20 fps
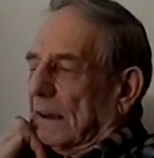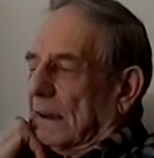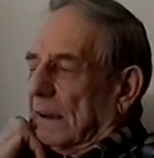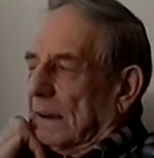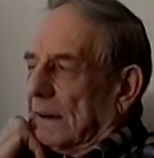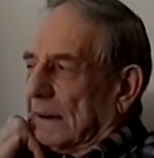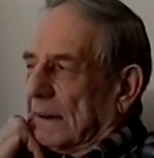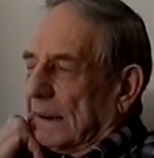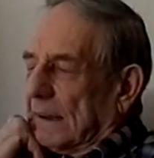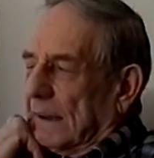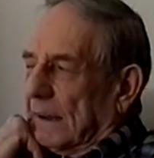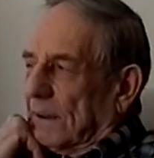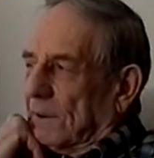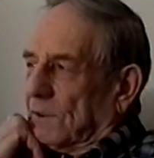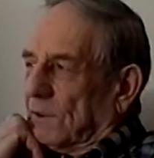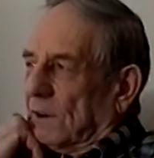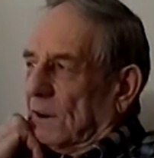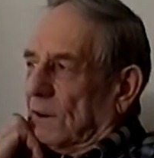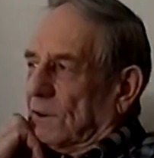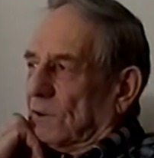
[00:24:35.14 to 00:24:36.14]
at the gas
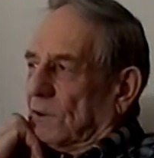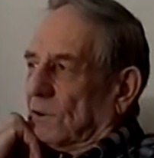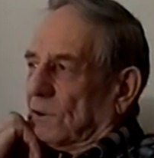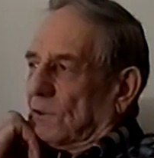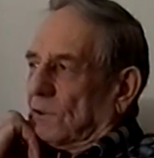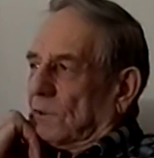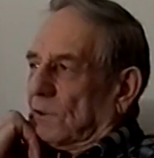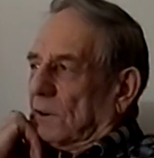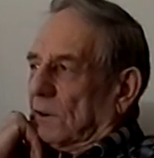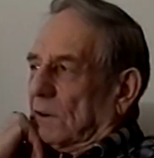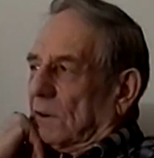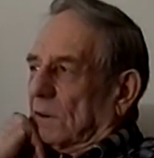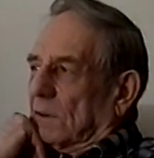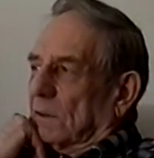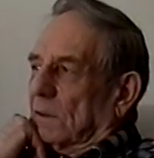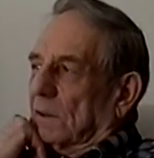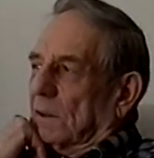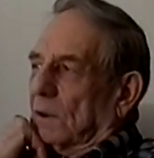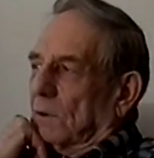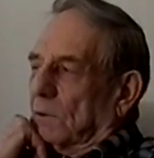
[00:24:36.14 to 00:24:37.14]
stations,
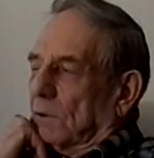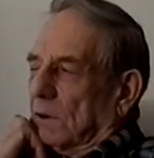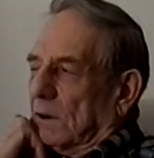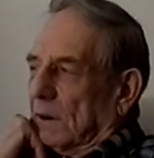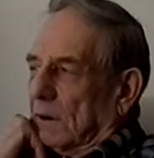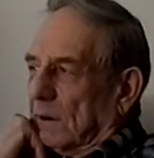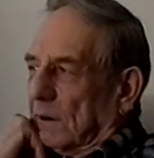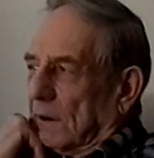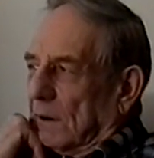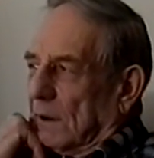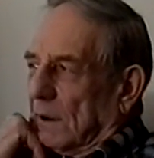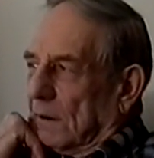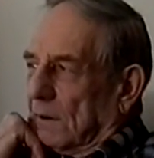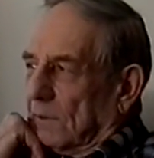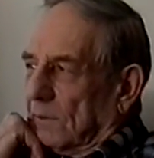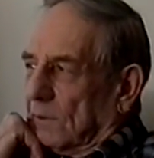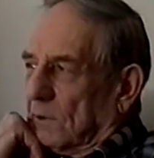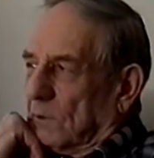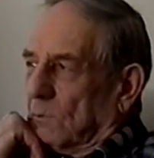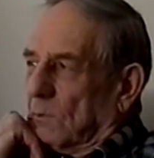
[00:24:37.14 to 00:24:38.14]
they were out
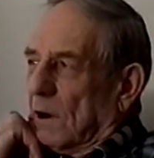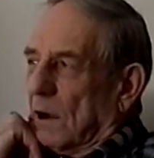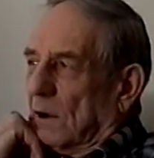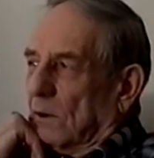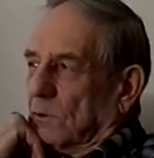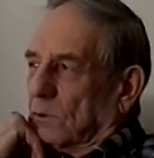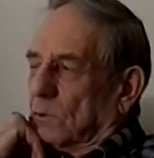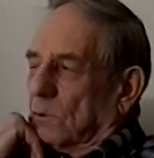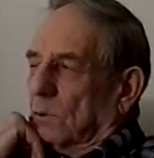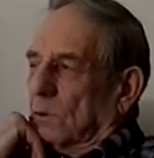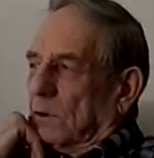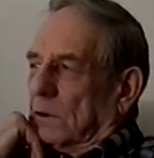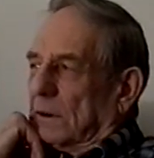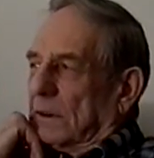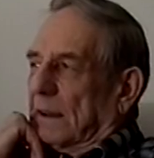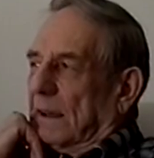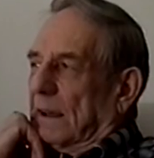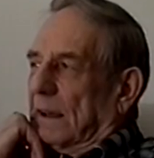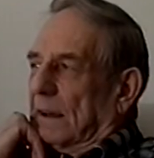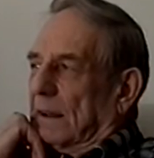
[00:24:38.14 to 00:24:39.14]
of a round quart
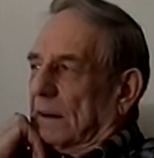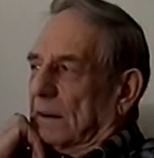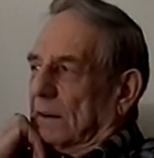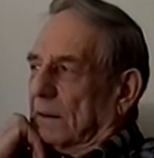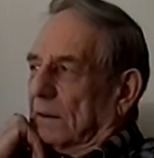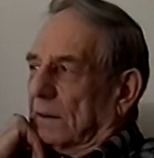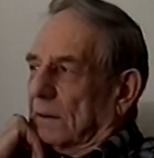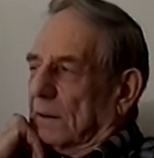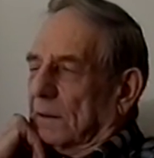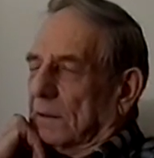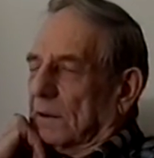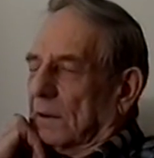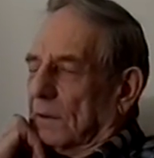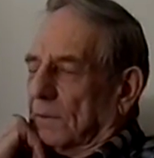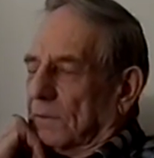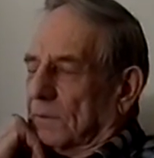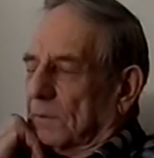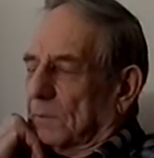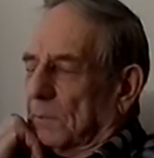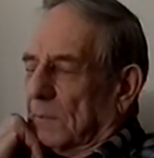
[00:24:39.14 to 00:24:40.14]
can
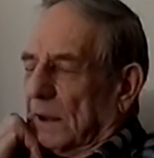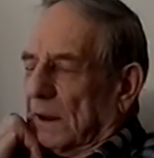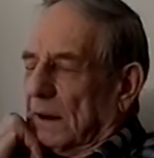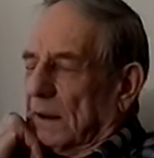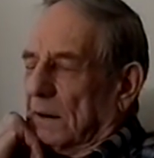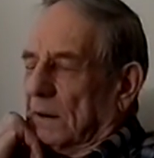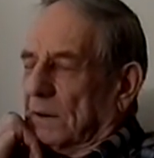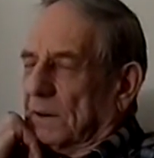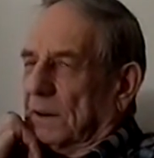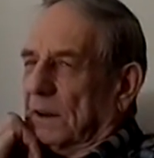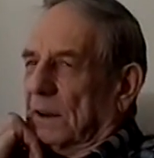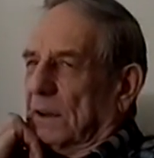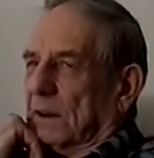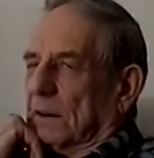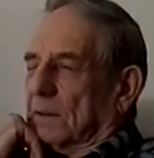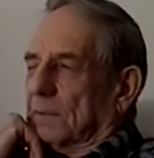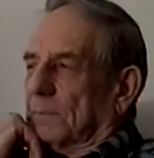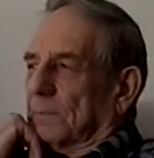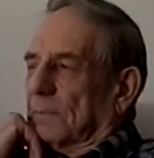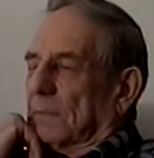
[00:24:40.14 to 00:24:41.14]
made out of
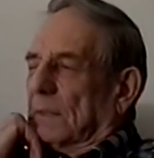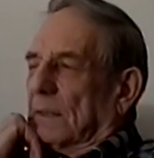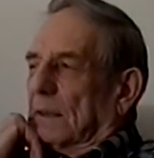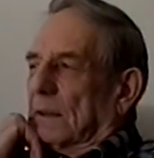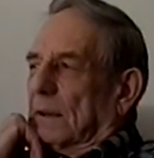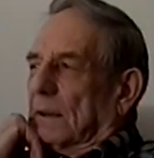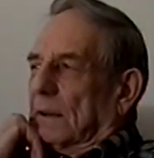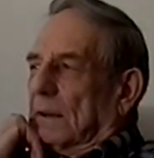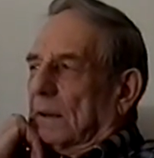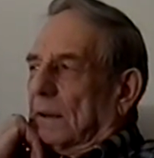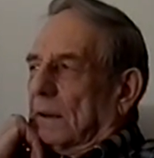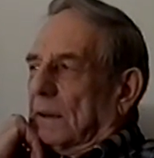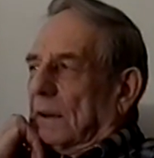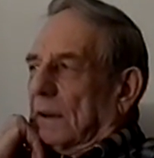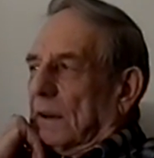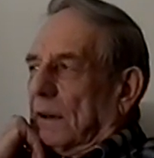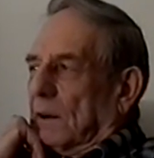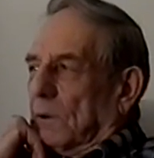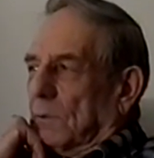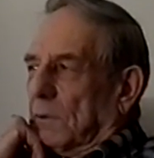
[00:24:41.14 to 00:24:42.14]
tin.
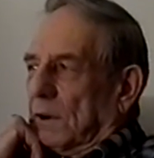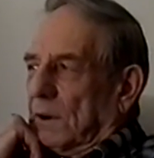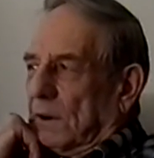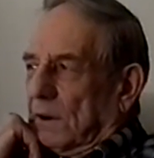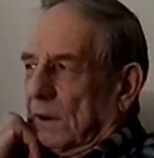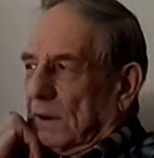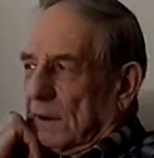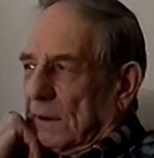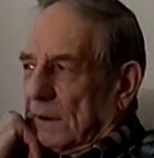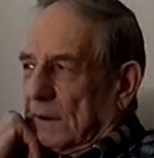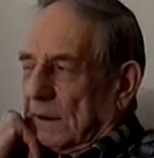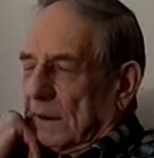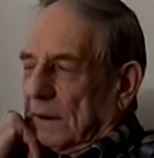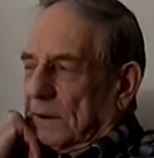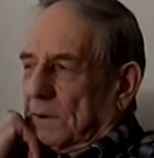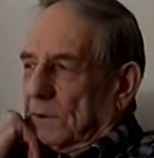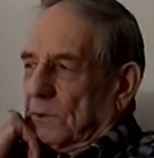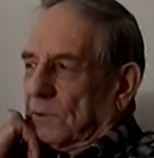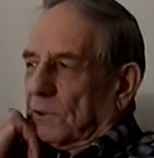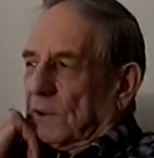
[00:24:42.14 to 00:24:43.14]
And we'd
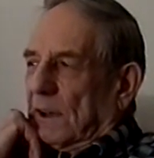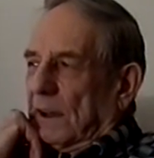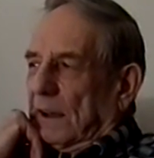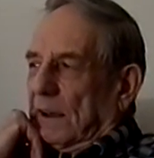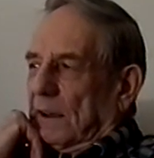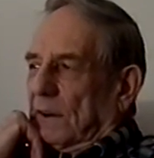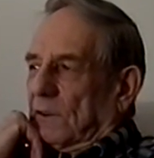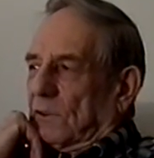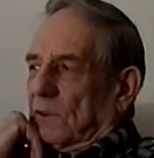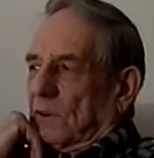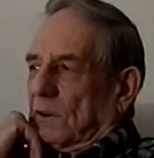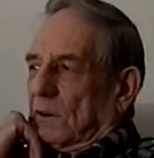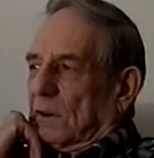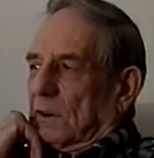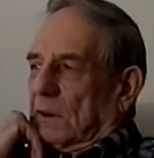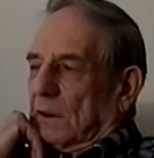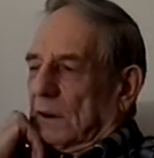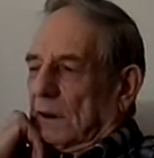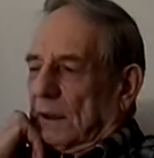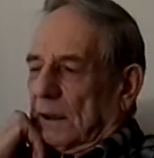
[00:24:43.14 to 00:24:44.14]
get those cans and
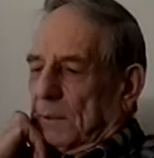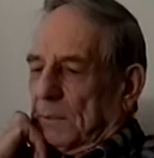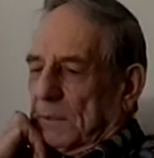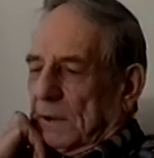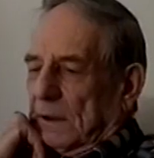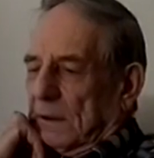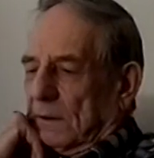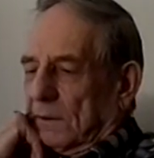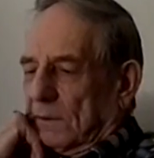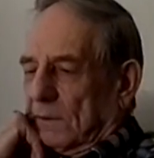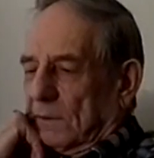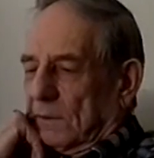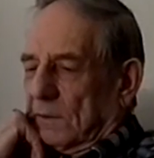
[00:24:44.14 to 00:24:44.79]
lay them down